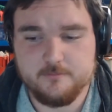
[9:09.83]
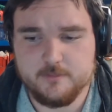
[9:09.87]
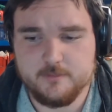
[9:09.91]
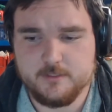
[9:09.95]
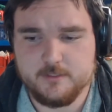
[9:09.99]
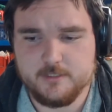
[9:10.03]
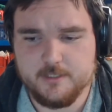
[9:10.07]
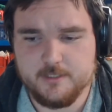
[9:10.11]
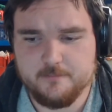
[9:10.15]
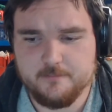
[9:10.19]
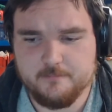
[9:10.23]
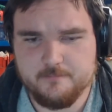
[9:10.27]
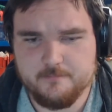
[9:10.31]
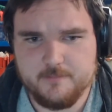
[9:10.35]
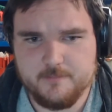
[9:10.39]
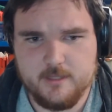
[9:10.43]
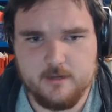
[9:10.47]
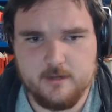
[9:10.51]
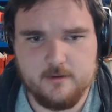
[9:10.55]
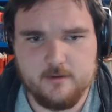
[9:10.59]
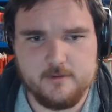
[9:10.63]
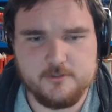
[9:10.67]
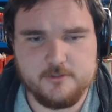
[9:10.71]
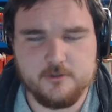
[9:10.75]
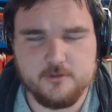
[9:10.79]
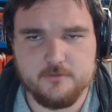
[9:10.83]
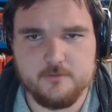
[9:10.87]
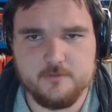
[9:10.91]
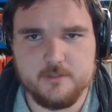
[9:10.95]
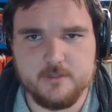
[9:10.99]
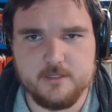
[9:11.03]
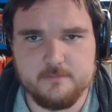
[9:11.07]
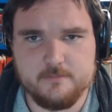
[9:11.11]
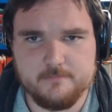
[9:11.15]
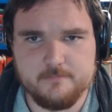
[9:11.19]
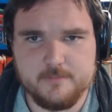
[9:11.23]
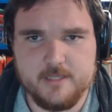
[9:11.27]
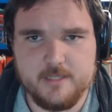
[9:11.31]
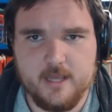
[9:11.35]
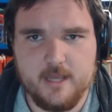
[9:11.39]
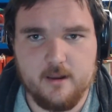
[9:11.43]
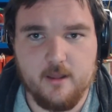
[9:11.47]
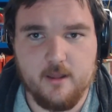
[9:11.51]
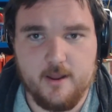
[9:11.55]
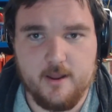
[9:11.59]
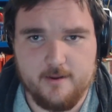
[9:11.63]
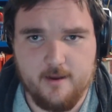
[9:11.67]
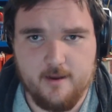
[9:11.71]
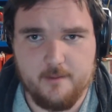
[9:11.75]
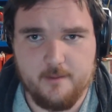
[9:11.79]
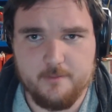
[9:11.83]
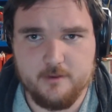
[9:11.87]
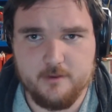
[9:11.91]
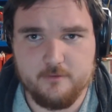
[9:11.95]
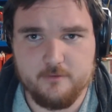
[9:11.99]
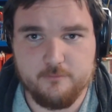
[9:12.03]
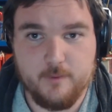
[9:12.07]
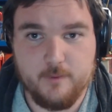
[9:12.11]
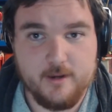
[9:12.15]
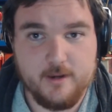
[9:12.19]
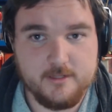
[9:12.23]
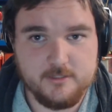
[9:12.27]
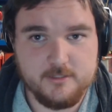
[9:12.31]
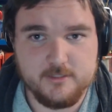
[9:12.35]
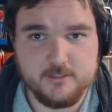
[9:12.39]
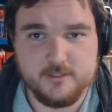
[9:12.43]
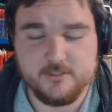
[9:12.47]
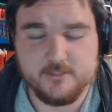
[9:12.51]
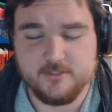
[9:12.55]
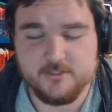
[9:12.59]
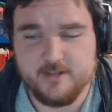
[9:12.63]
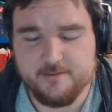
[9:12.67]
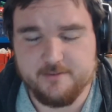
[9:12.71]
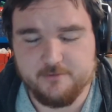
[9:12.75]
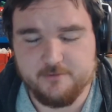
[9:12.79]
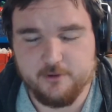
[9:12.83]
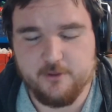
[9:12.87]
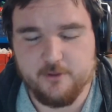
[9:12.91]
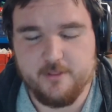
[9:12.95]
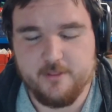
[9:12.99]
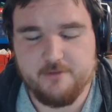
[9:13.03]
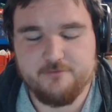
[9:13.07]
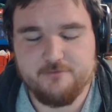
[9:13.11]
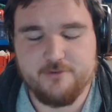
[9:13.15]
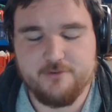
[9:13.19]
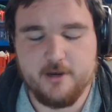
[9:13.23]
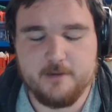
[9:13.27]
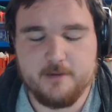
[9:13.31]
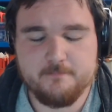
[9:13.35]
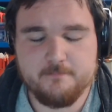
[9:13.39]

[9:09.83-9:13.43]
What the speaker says: But the Allied army of Wellington doesn't have to go that far.